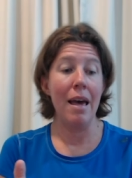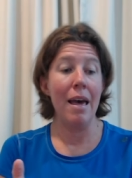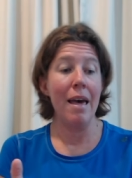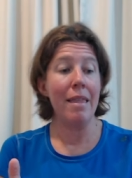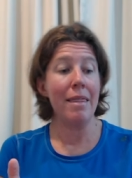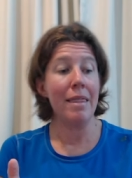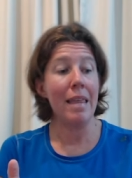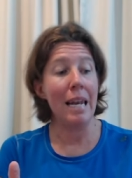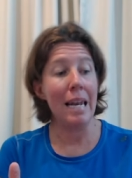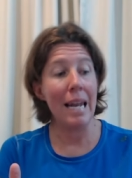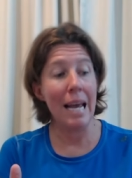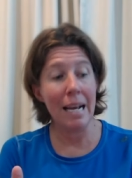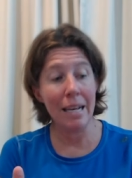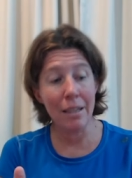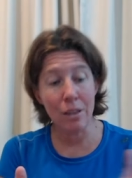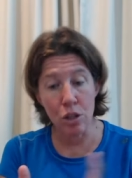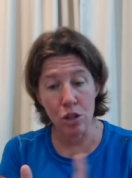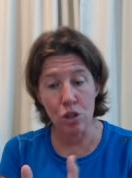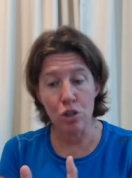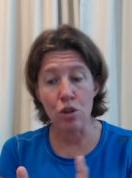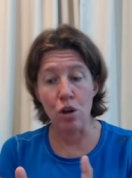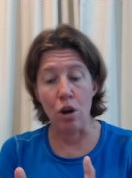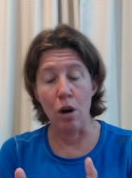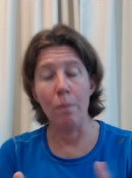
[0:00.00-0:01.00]
the leg at the
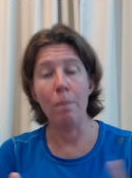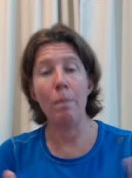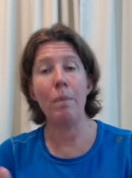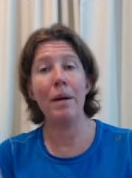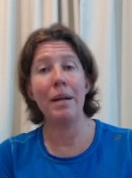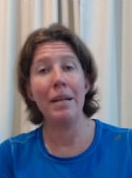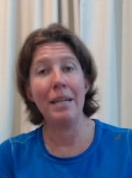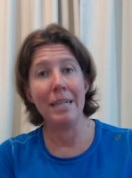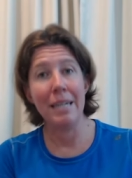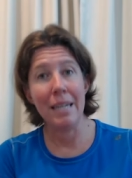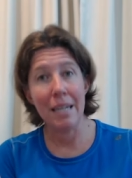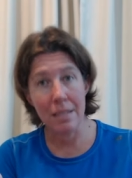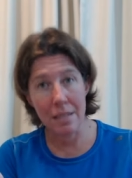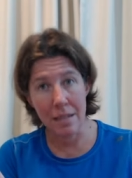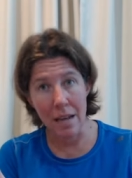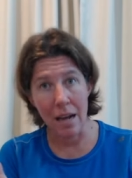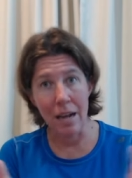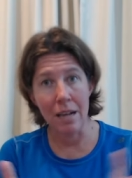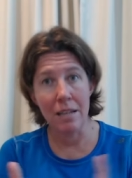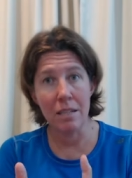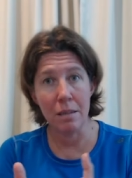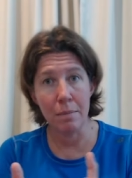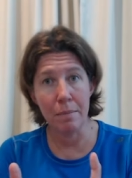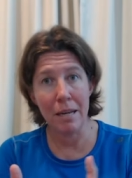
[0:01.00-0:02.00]
top does
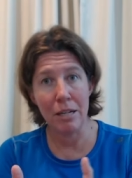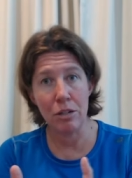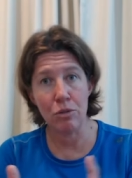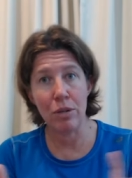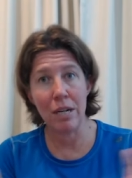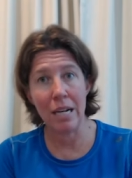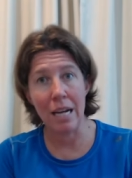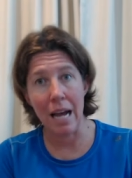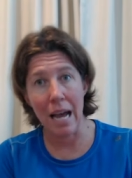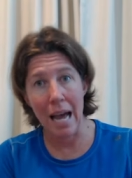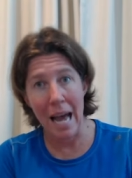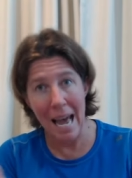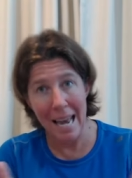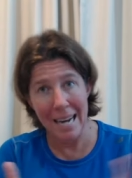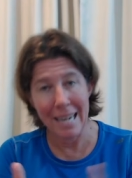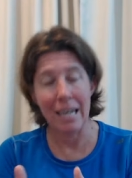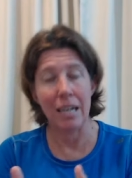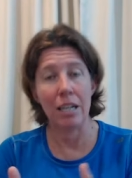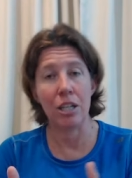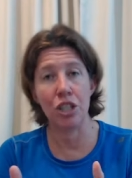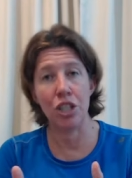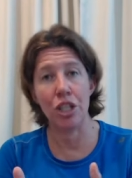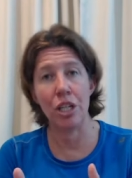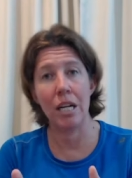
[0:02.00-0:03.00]
isometric
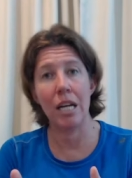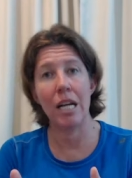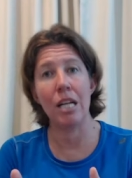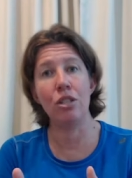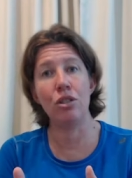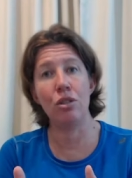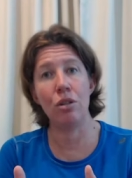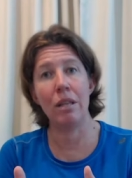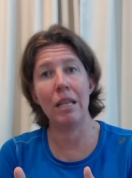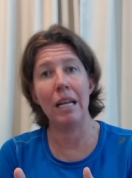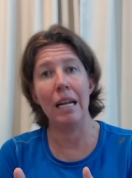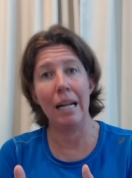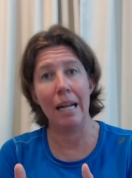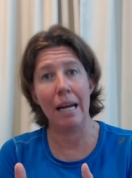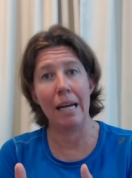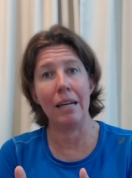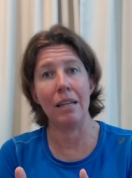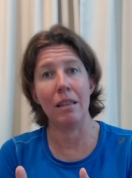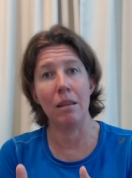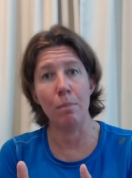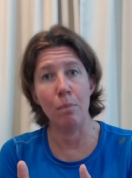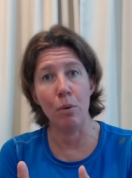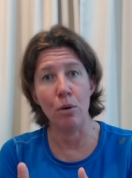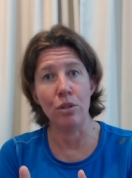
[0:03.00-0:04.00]
adduction into the leg at
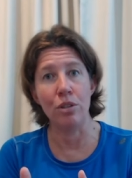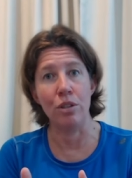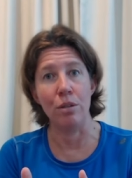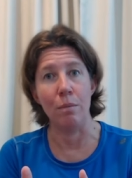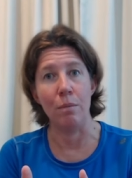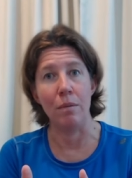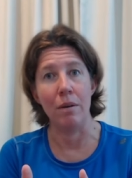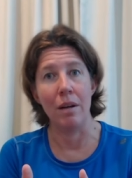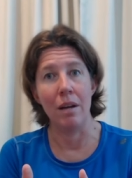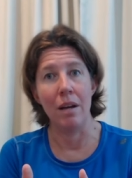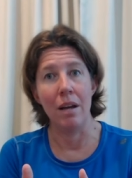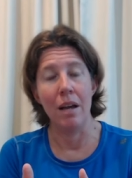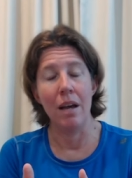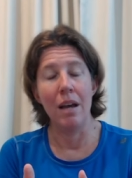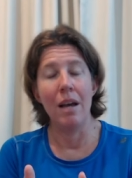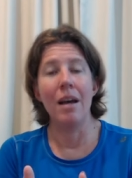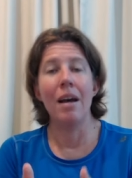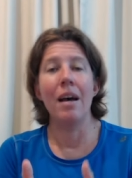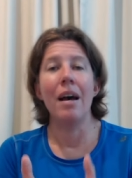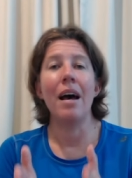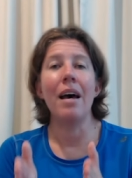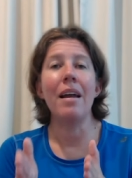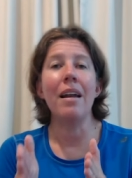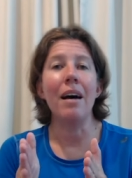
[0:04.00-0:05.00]
the bottom.
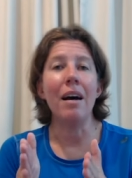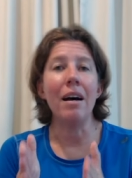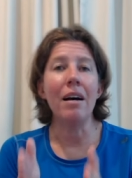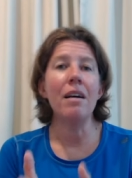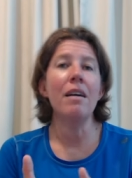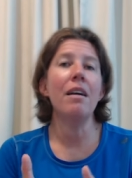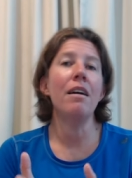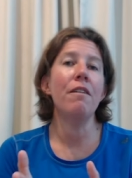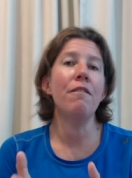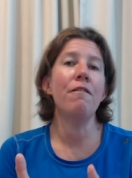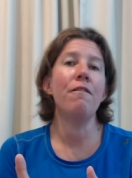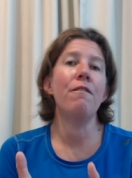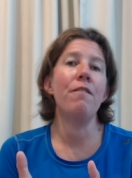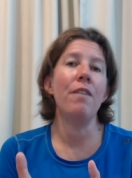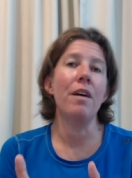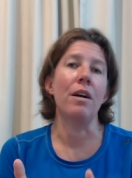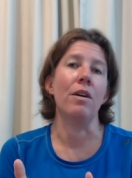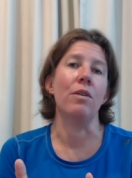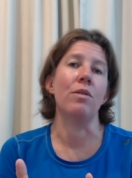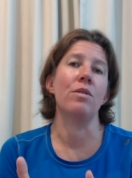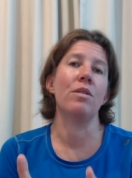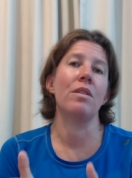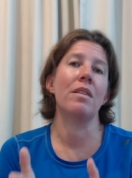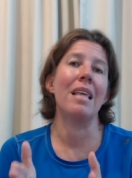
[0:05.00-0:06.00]
And I have
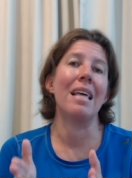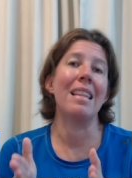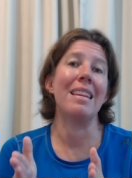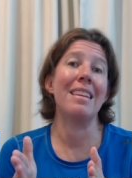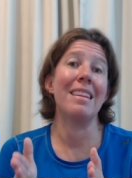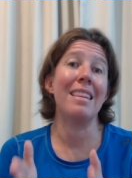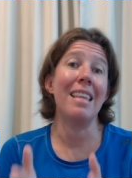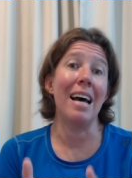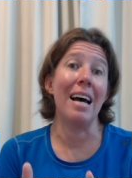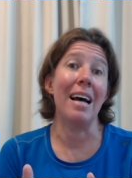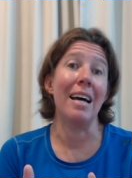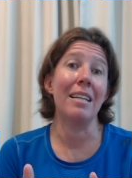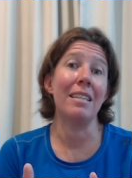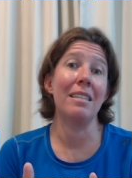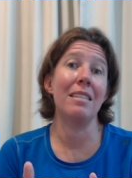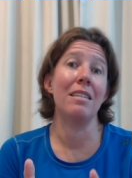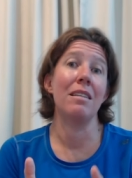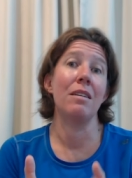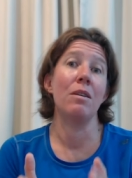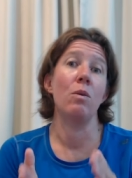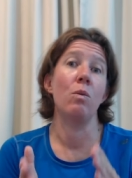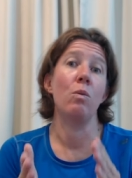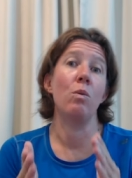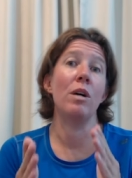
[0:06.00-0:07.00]
found that that
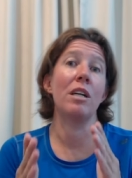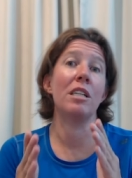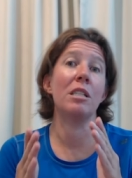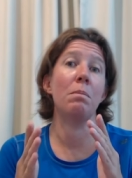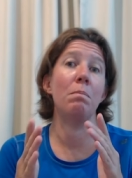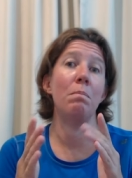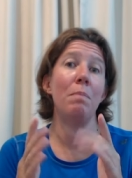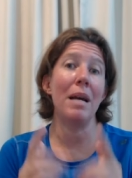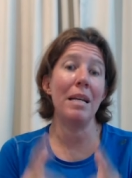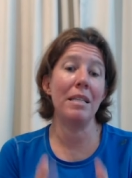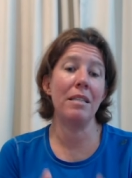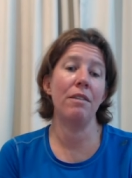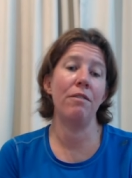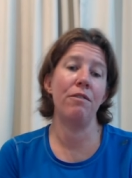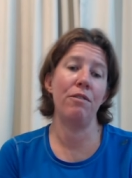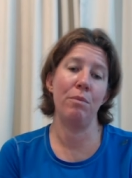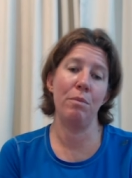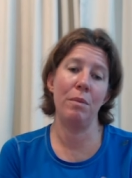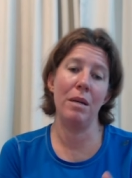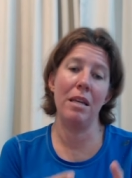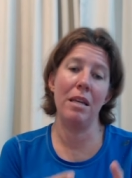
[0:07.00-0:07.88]
works better for me